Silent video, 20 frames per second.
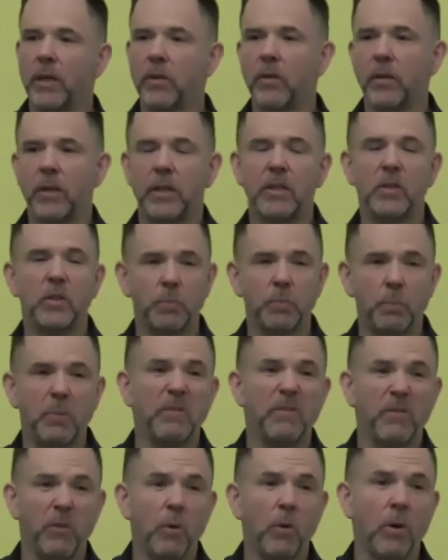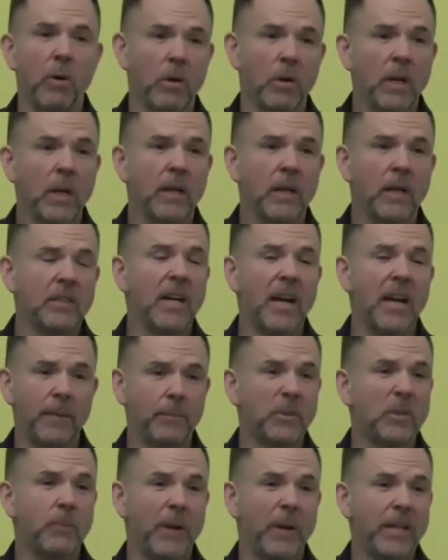that is before
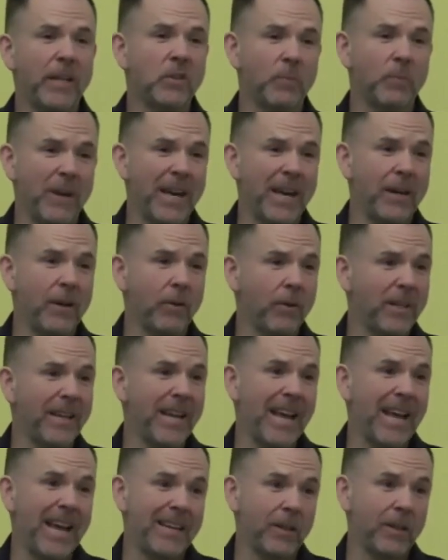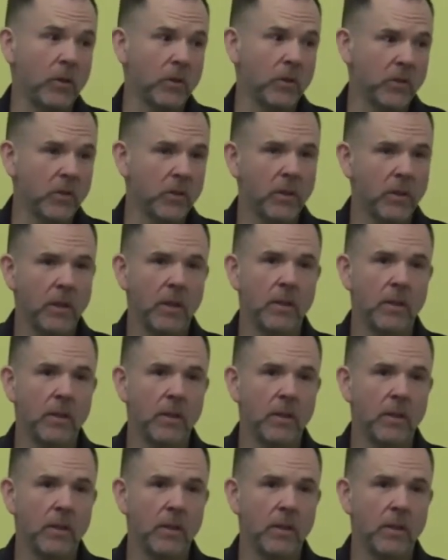time, space, matter, and handles.